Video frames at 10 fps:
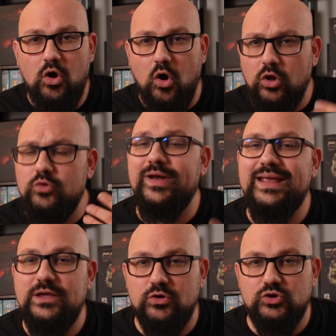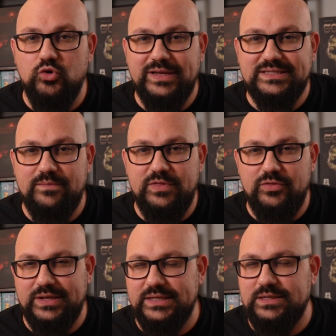already you're doing something
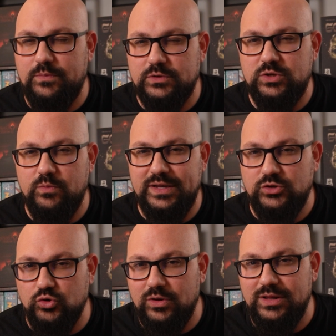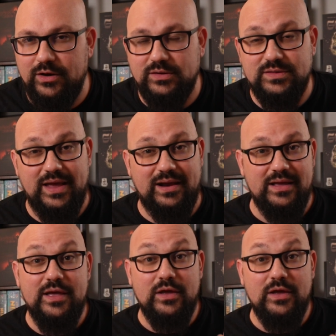that is supposed to be dual layered, then